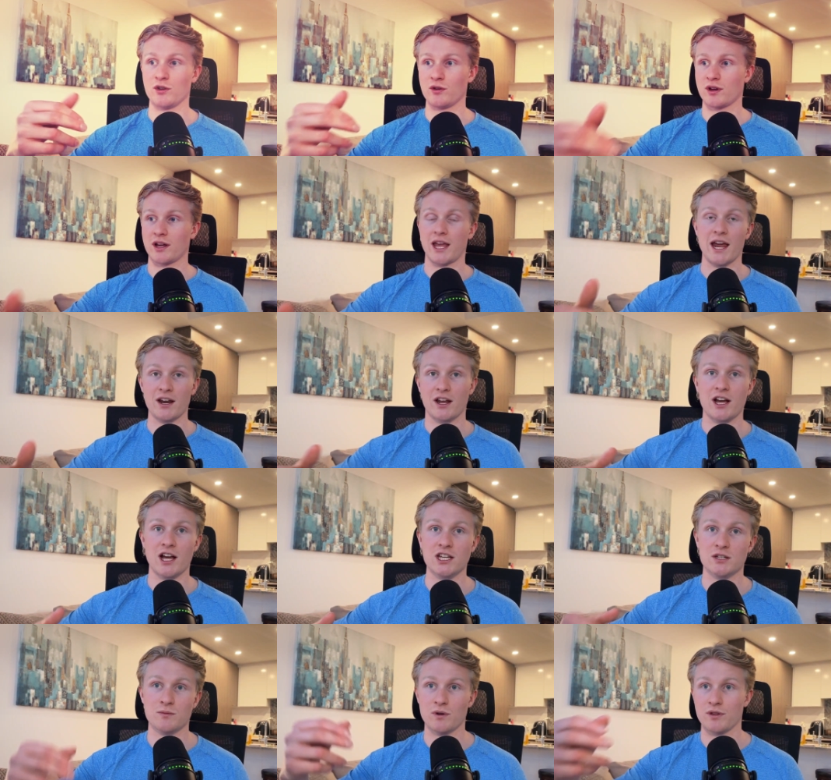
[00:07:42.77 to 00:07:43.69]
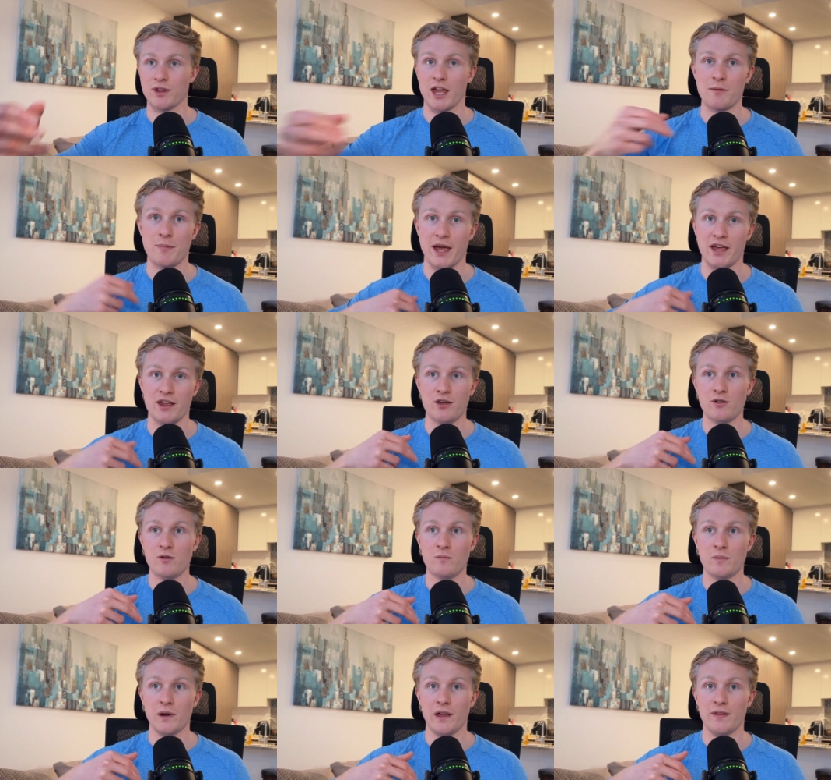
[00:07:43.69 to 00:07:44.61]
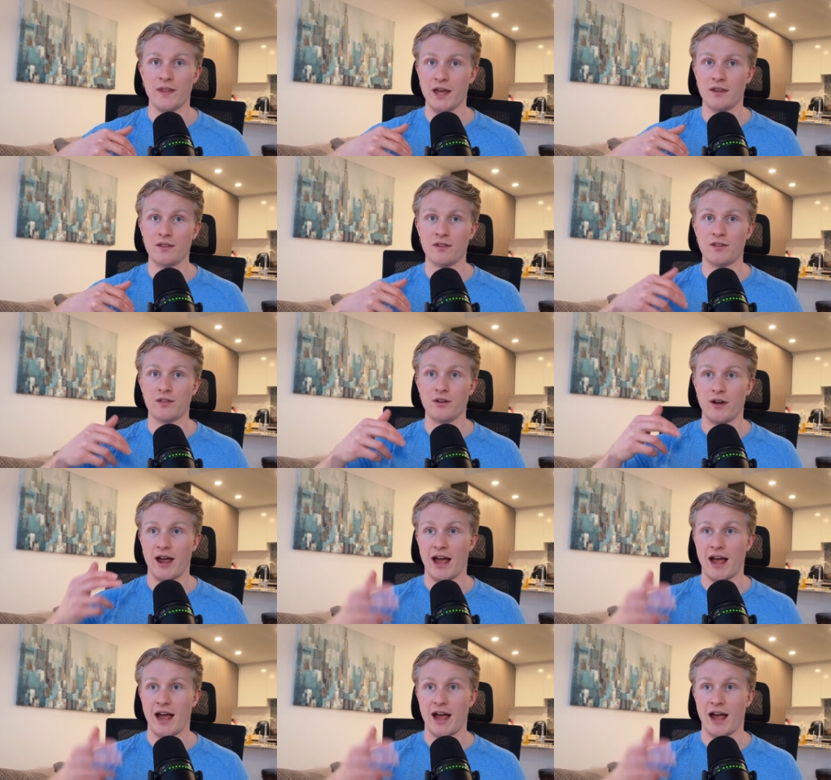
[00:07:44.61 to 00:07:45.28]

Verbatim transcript: you get a customer, they pay you and then they're